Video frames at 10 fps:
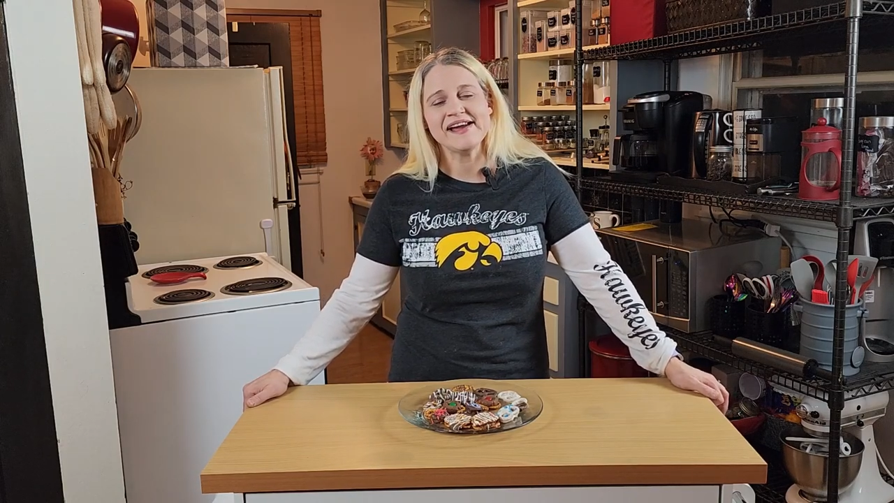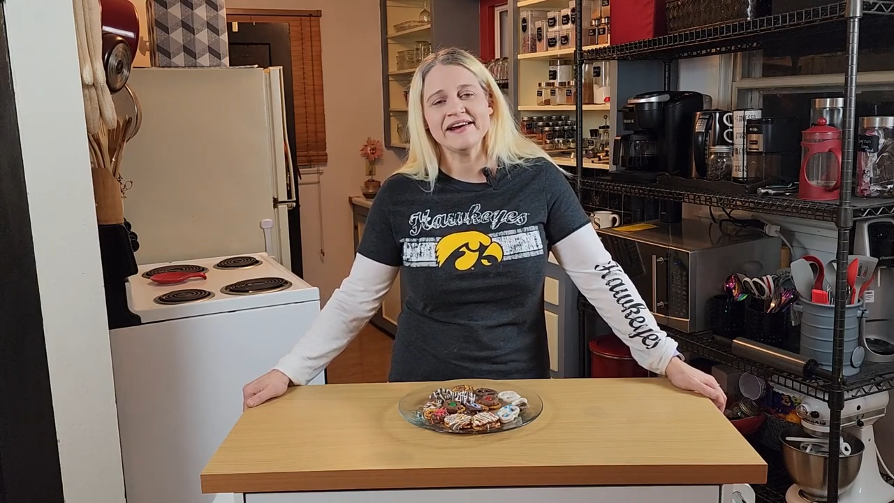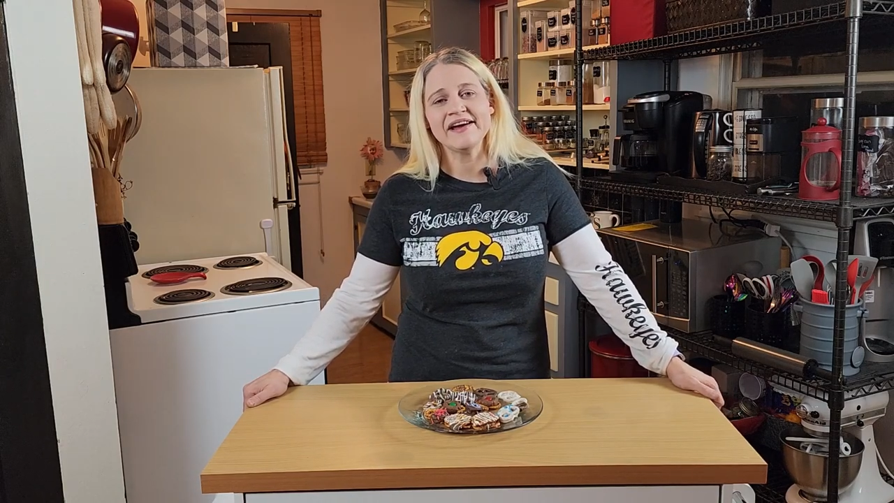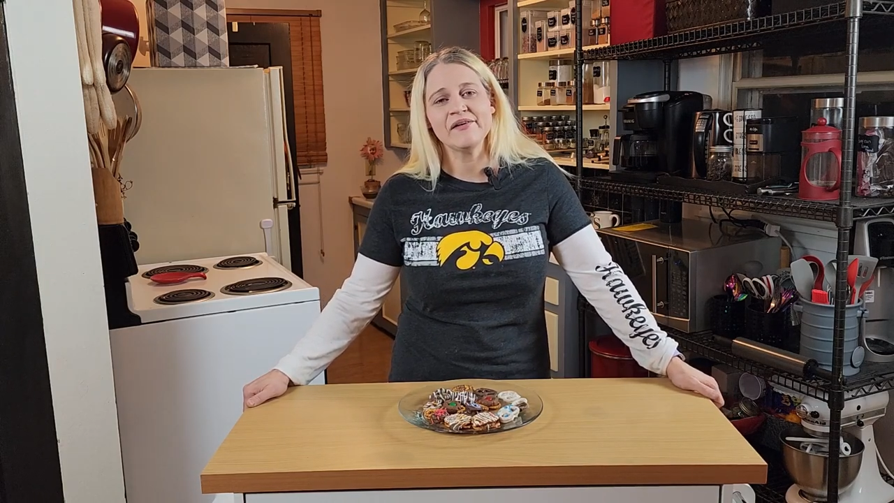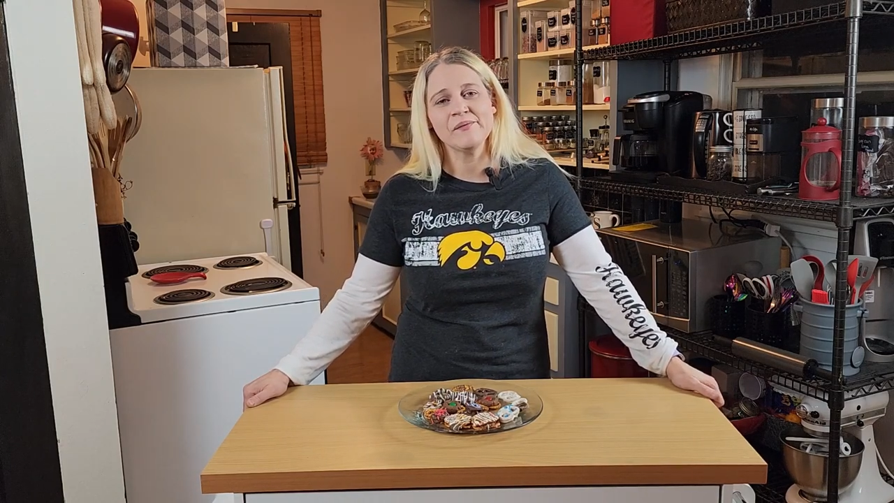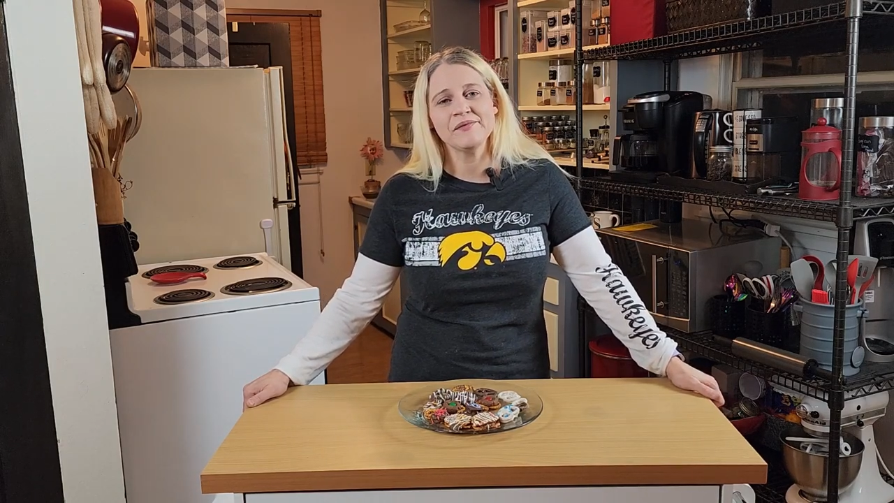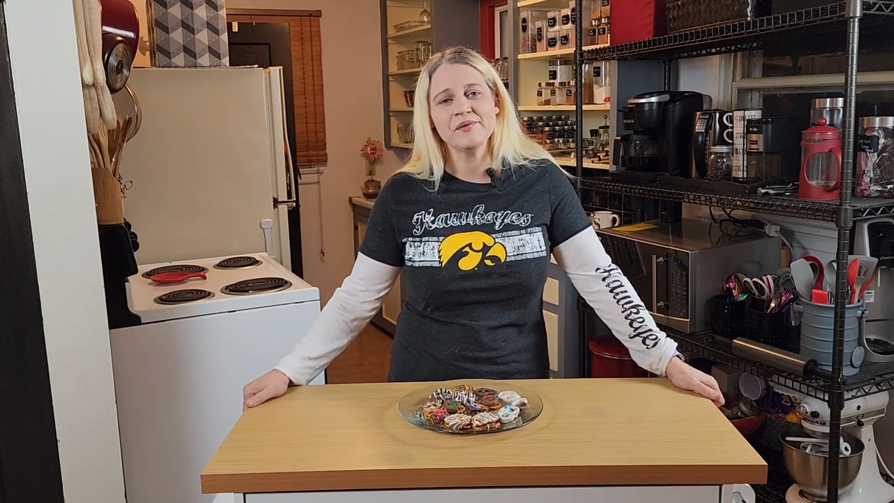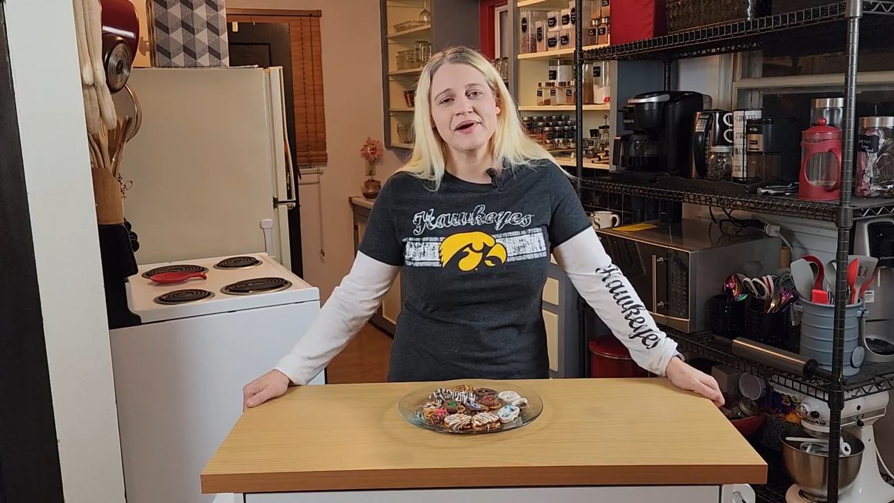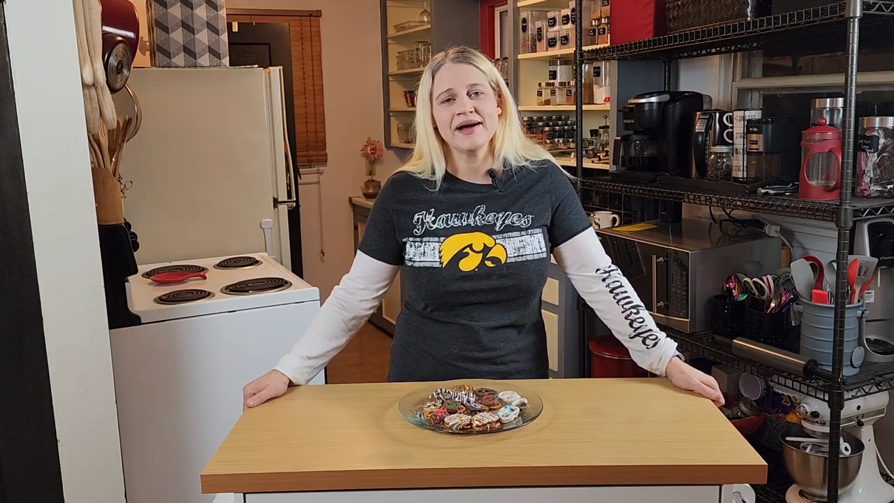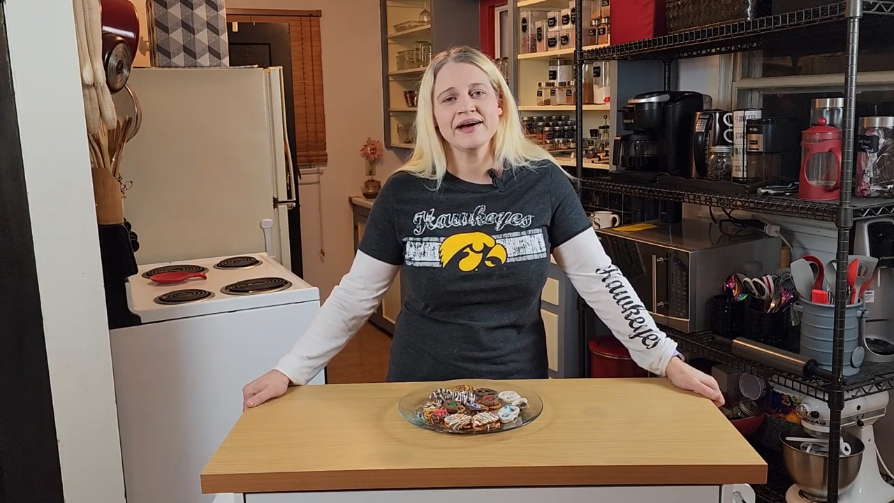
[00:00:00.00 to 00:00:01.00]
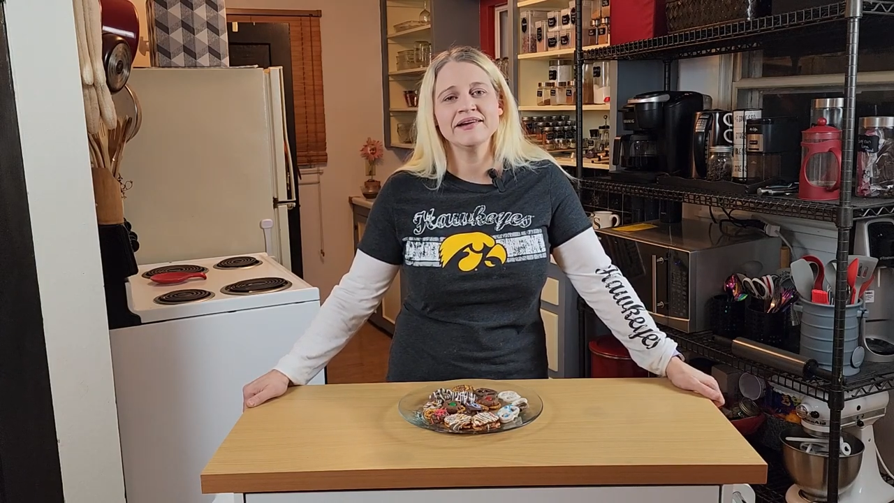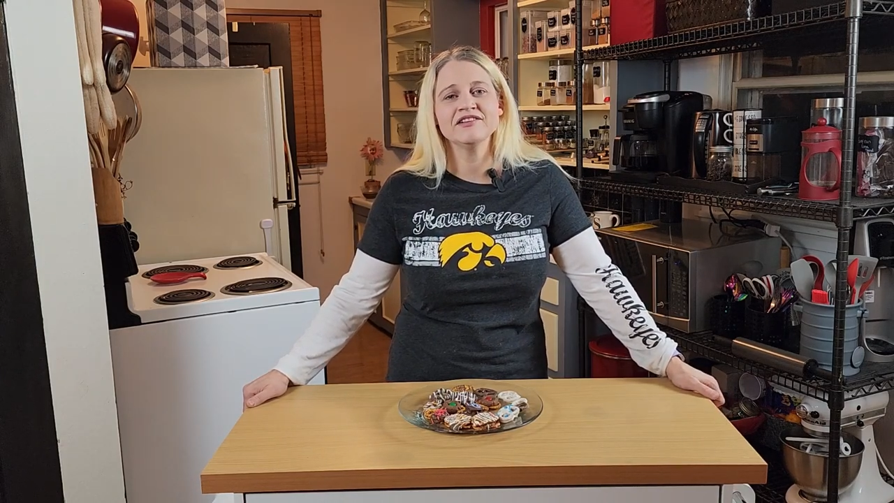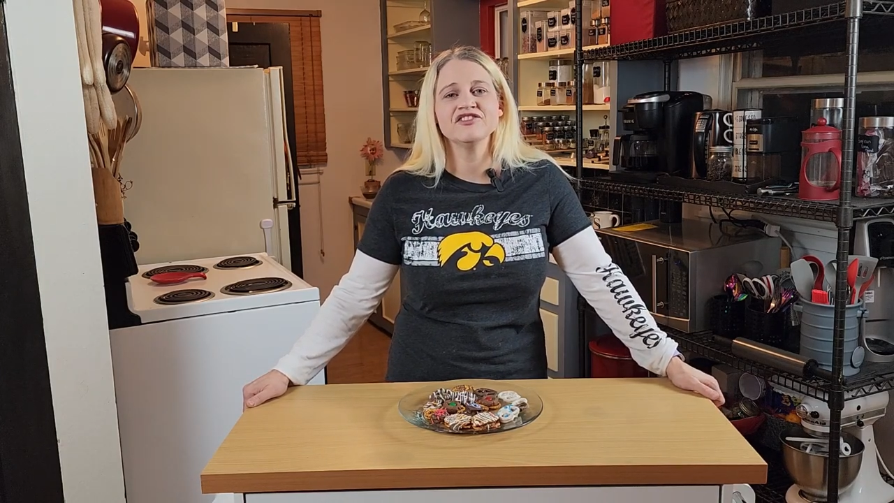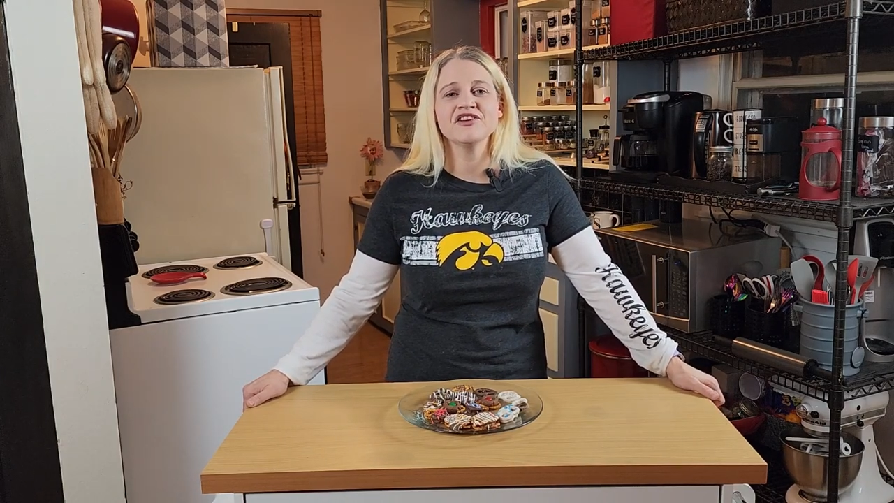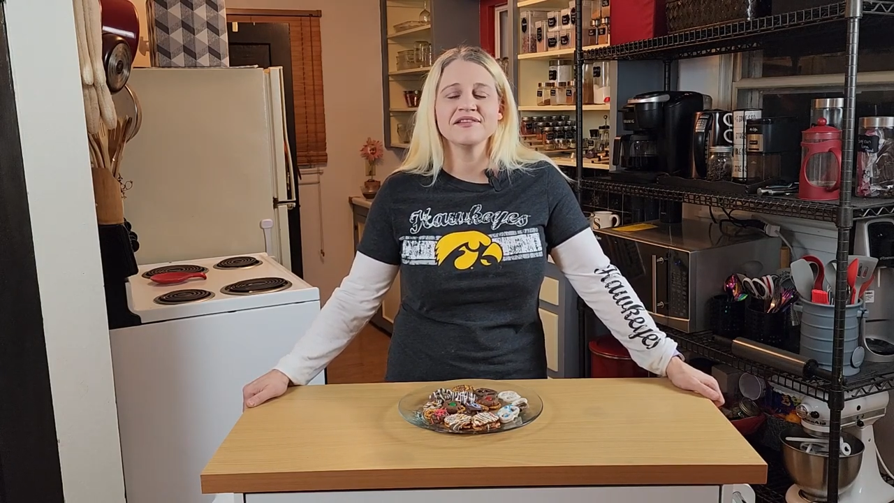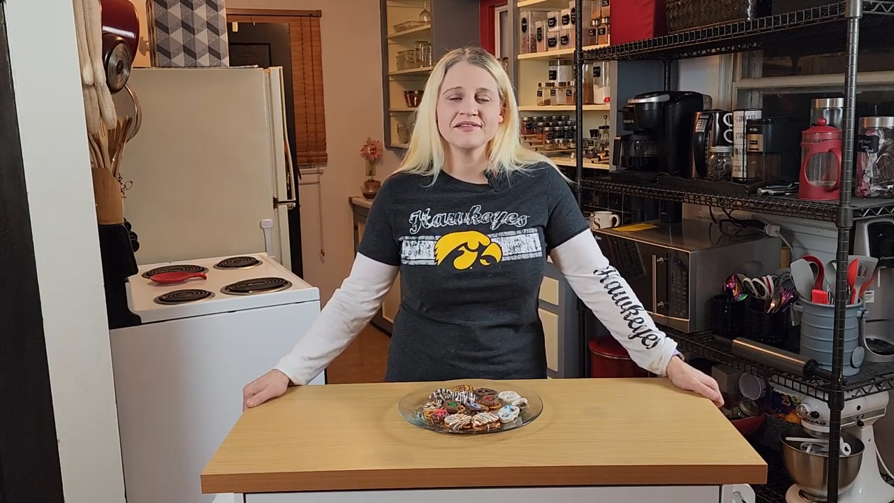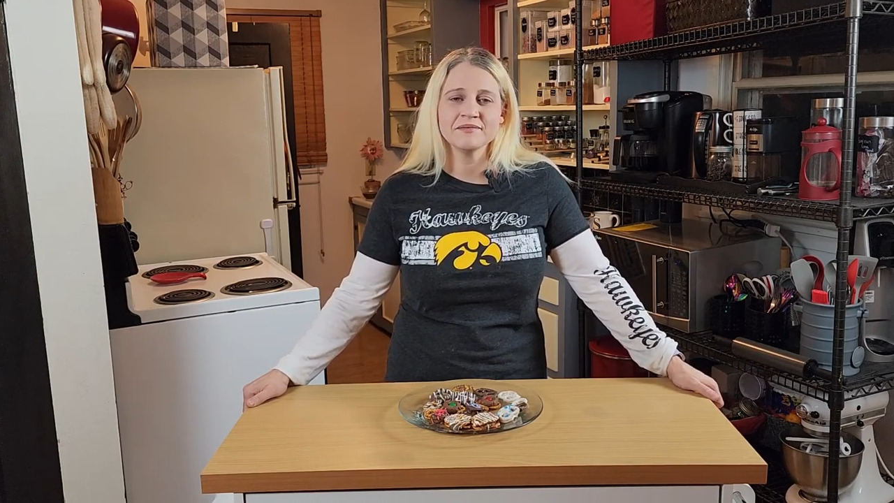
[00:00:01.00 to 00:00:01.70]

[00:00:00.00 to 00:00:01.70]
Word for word: and I hope you had just